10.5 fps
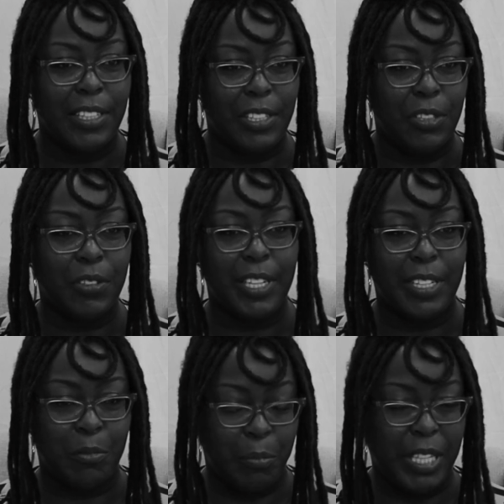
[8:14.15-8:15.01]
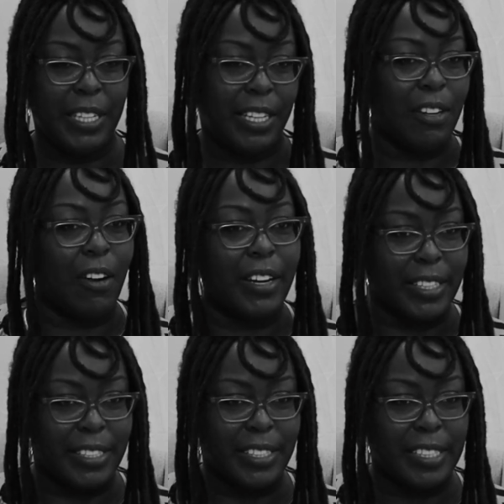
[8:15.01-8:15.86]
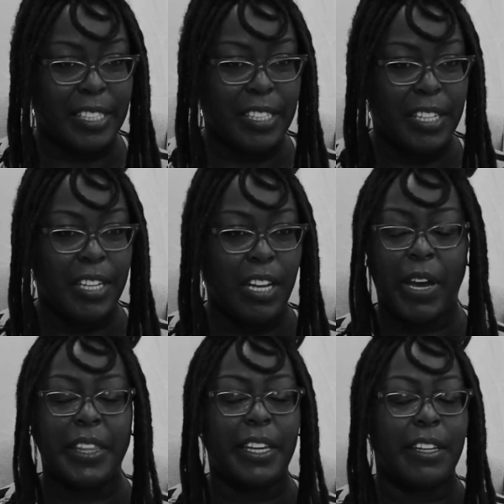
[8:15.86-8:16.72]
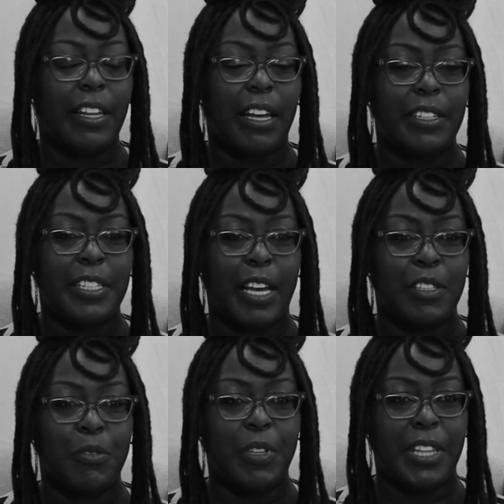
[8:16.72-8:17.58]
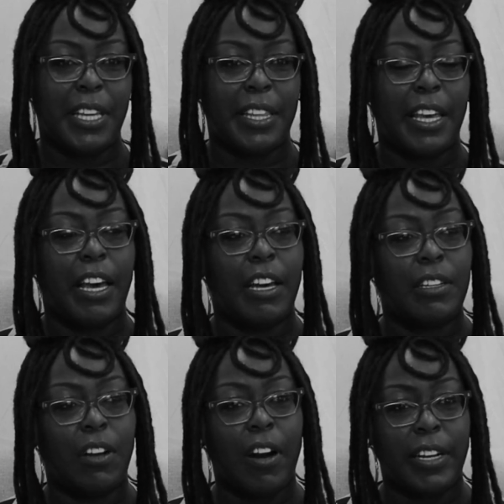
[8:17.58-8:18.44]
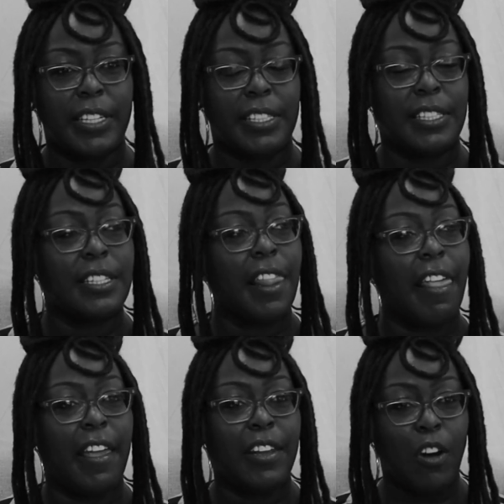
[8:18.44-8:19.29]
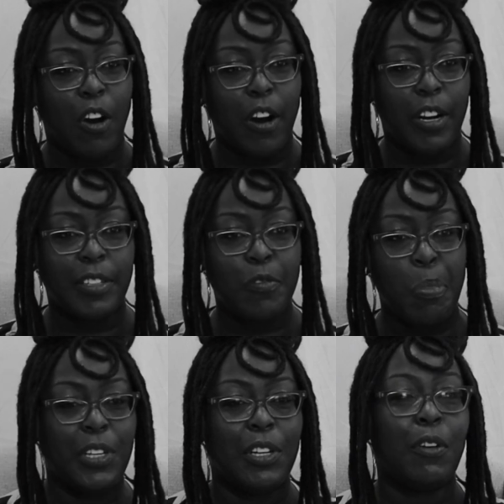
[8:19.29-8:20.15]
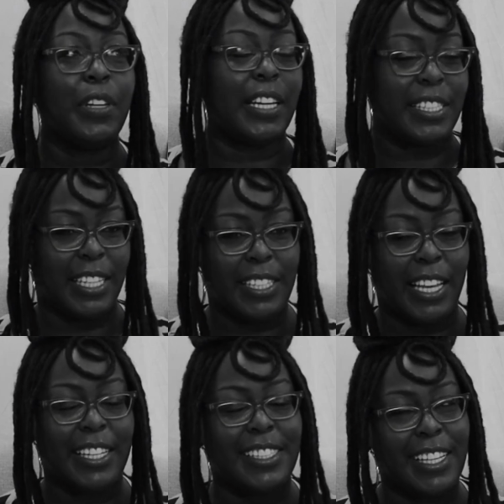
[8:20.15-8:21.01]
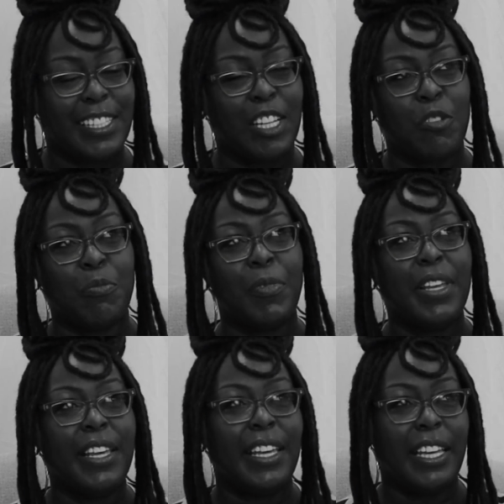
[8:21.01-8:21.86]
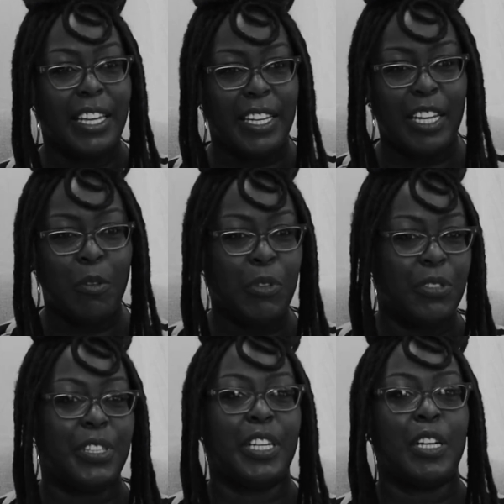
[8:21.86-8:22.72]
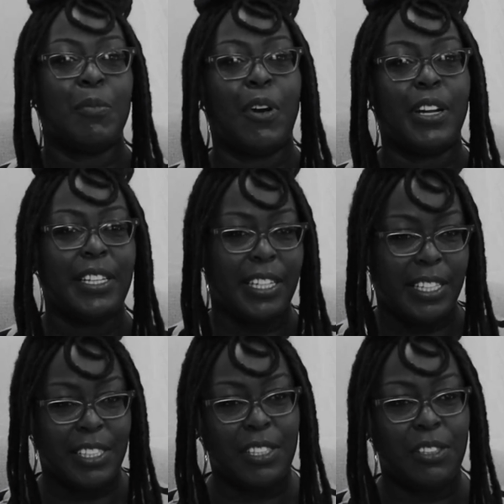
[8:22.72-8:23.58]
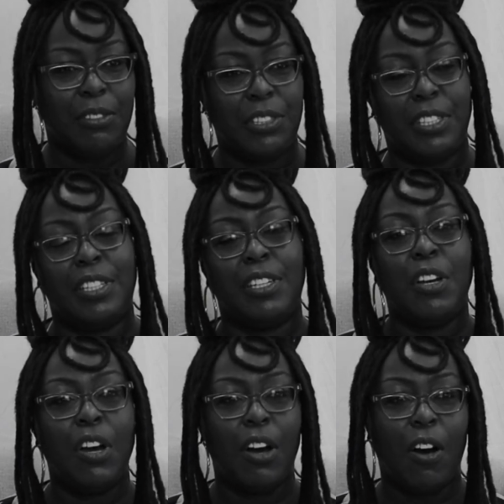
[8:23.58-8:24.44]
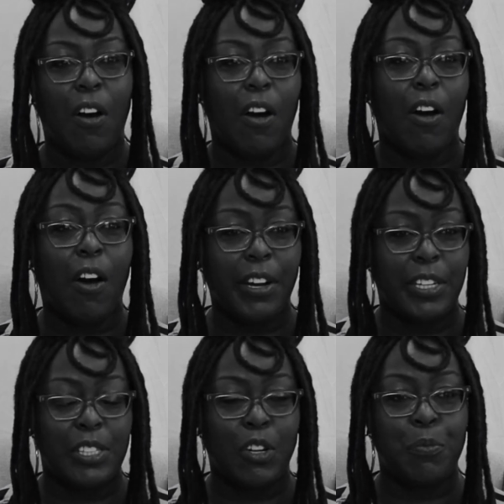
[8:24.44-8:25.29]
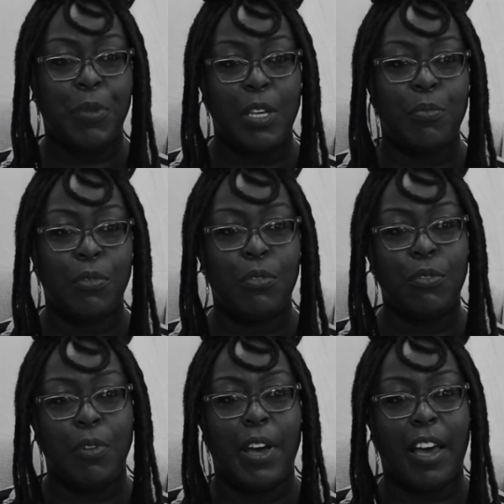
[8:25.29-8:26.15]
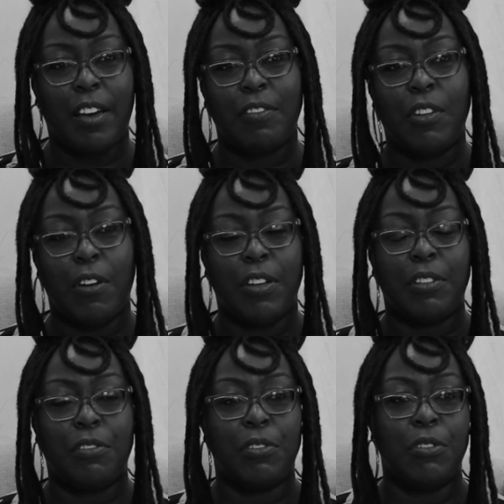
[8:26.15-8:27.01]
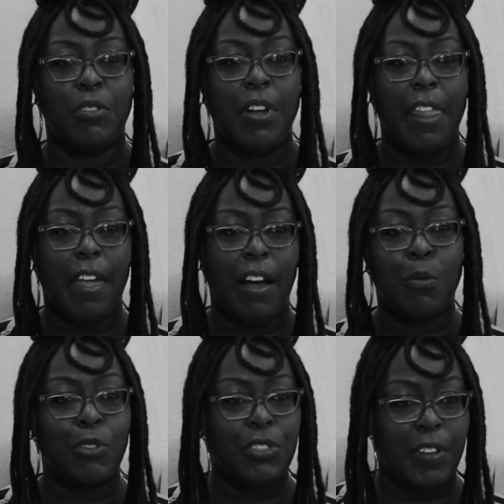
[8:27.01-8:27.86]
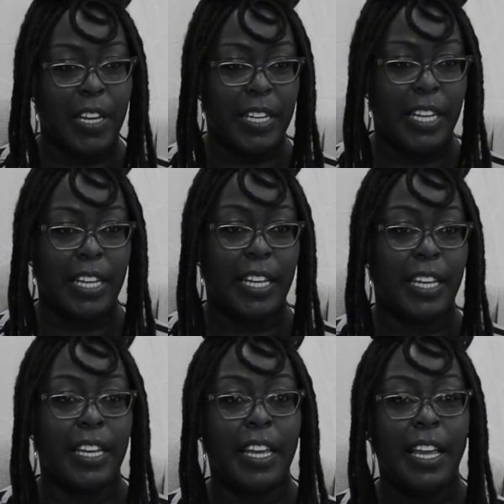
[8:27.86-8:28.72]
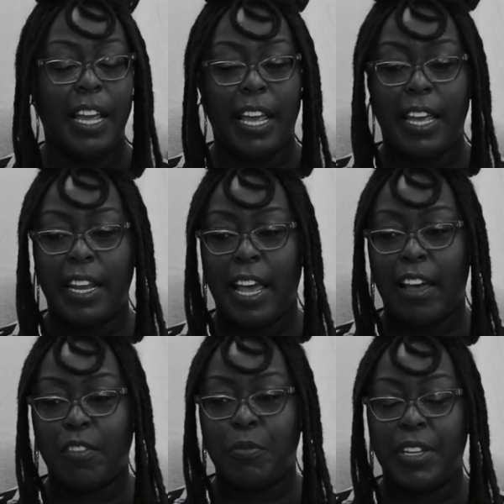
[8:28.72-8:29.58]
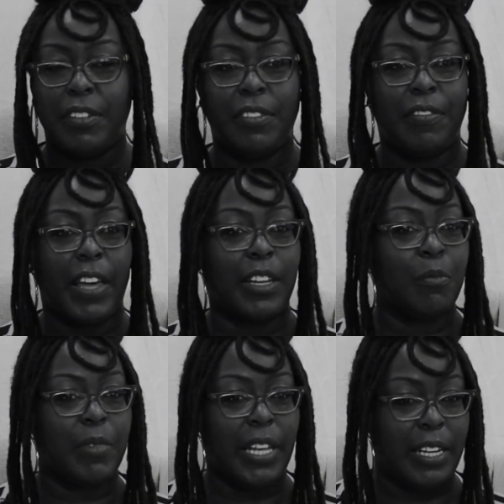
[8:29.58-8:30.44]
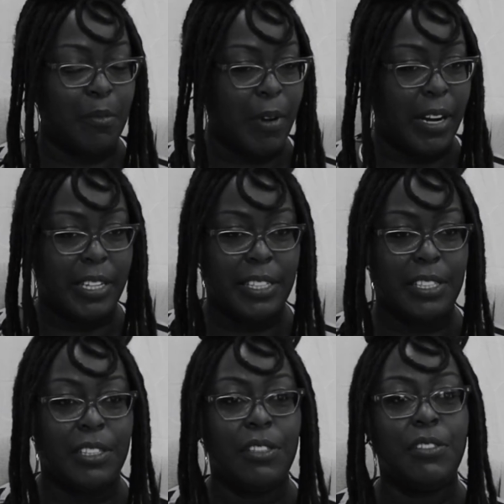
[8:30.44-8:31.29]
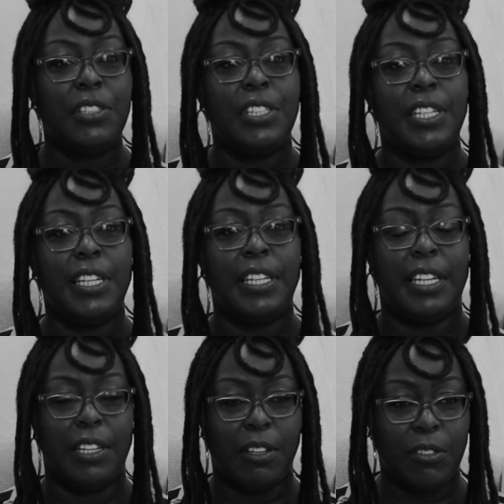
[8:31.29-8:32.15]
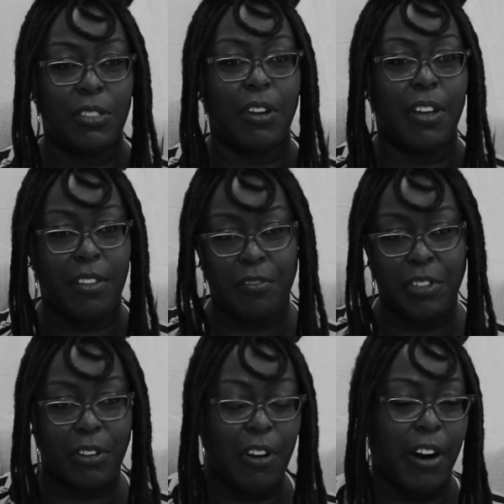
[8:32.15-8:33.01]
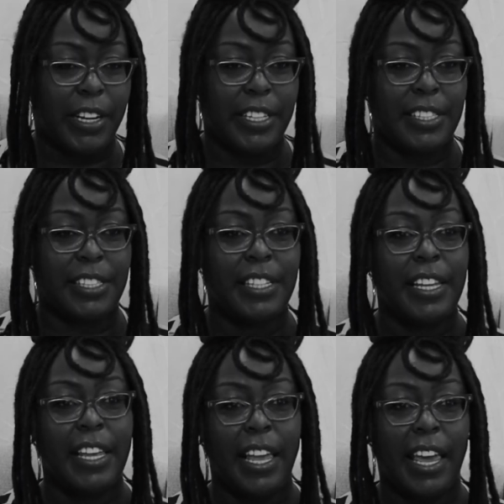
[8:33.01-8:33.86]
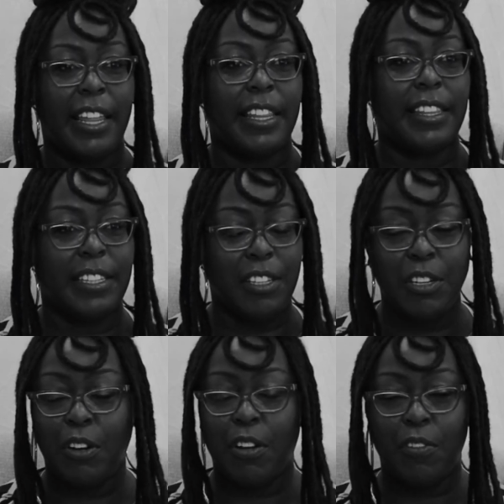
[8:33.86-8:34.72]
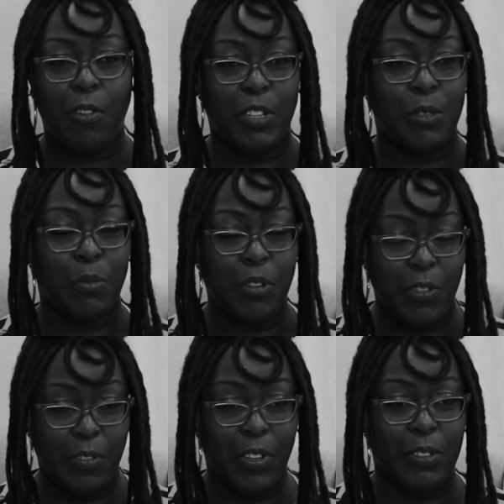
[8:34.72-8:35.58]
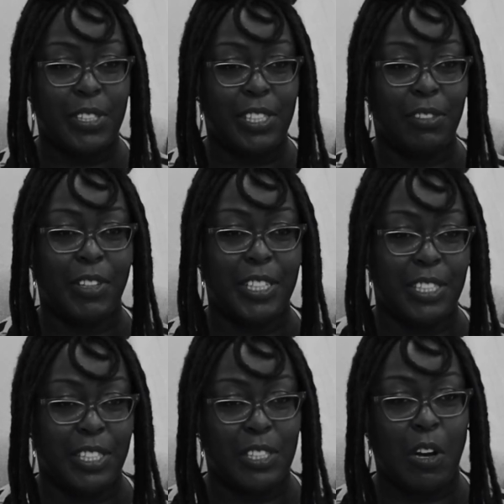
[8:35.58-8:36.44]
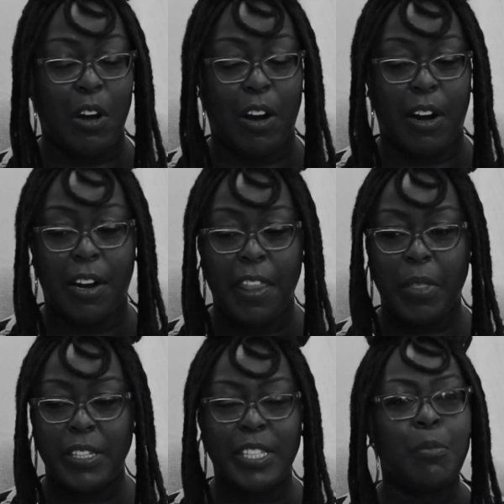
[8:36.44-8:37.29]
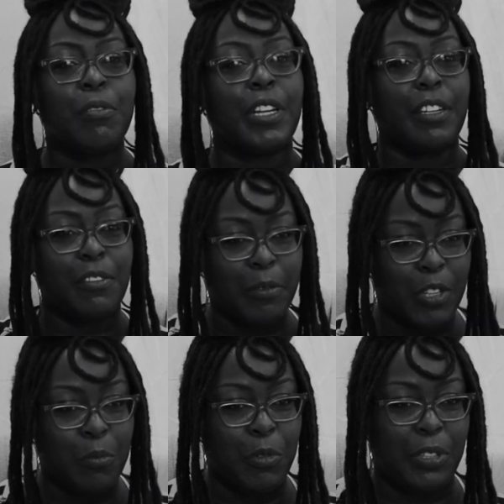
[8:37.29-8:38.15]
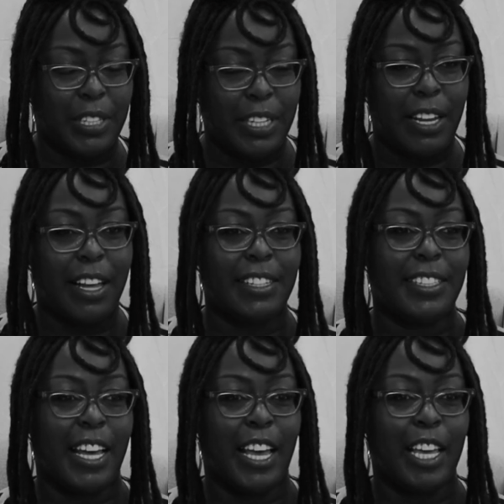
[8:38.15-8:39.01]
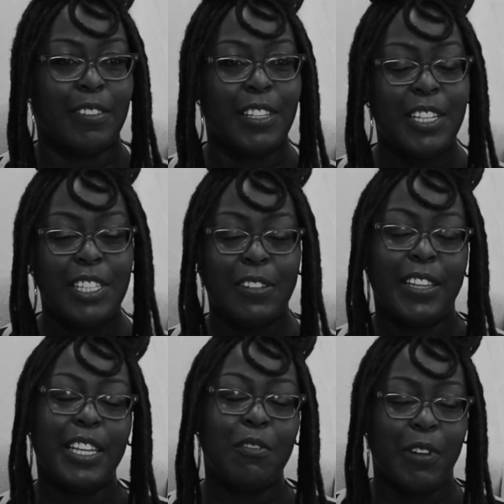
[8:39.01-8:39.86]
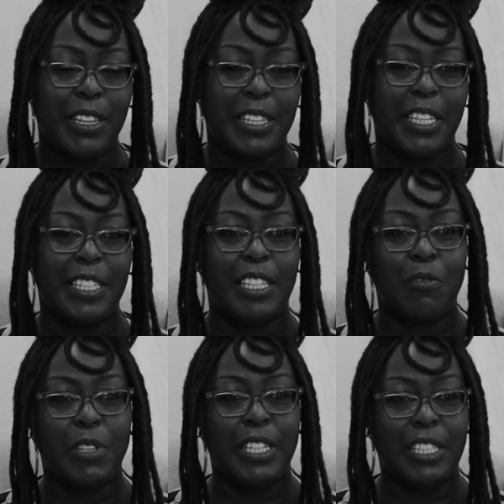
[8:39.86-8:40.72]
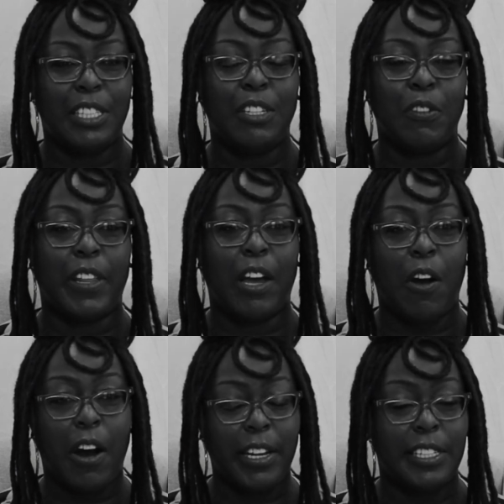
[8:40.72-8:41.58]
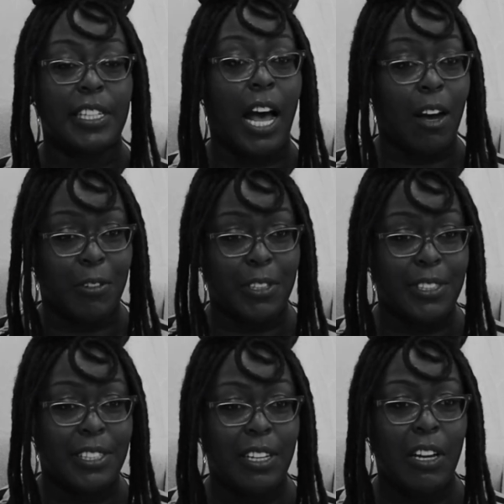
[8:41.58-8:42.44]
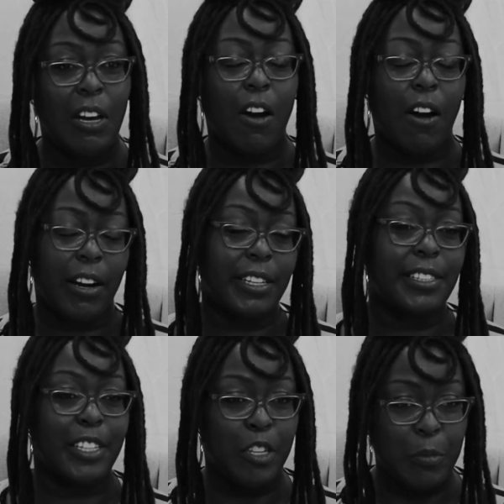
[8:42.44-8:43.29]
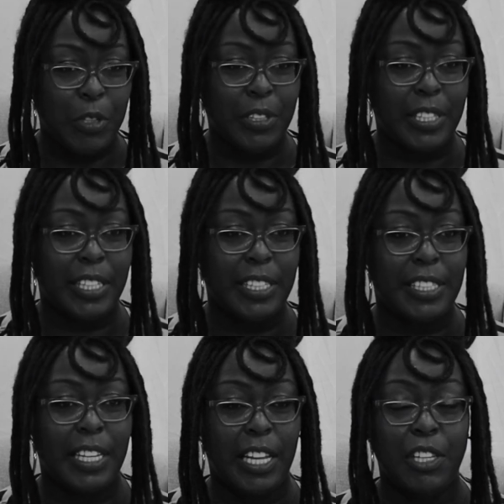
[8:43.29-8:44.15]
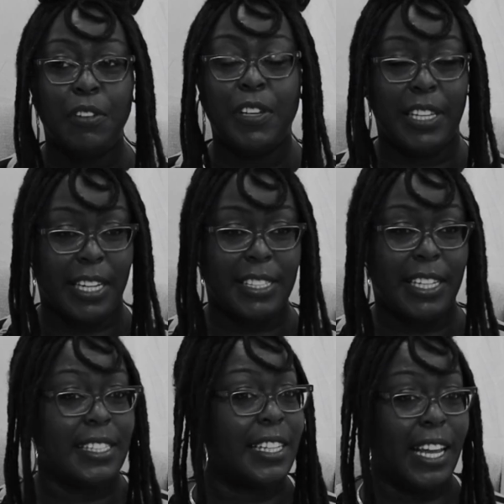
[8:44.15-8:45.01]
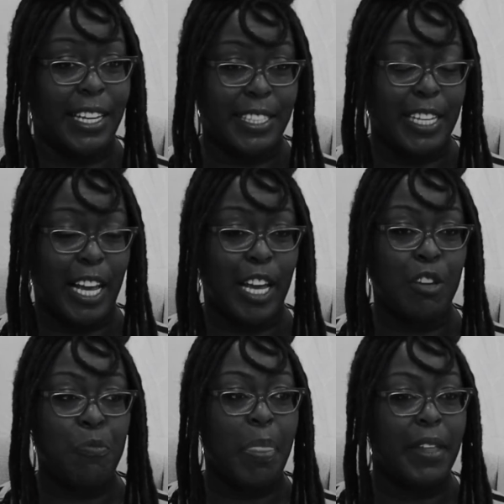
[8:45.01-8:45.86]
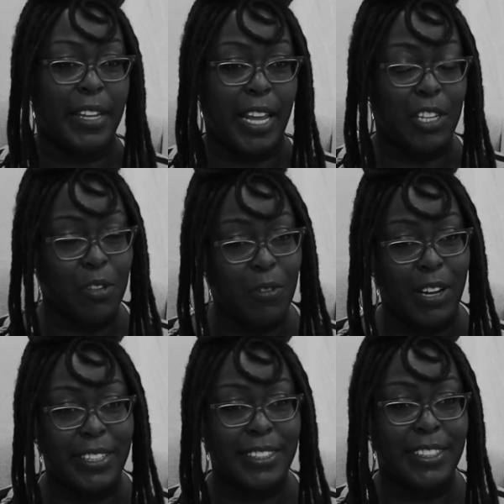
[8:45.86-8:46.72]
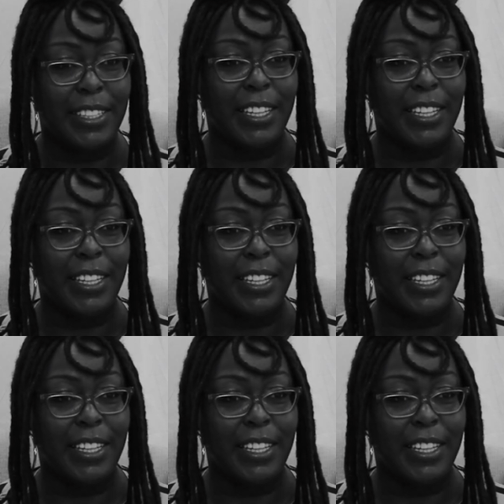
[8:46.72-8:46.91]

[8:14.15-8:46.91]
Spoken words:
You can be an artist. I think a lot of times we think that artists and art, you can only access them in a museum or in an institution. Or artists are people who have gone through formal training and have been validated by the institution, and those are the real artists. And, of course, both of those situations are separated from community a lot of times. So I think one thing is that we need to know that art is ours, art is the community's, and you can access it at any time that you want.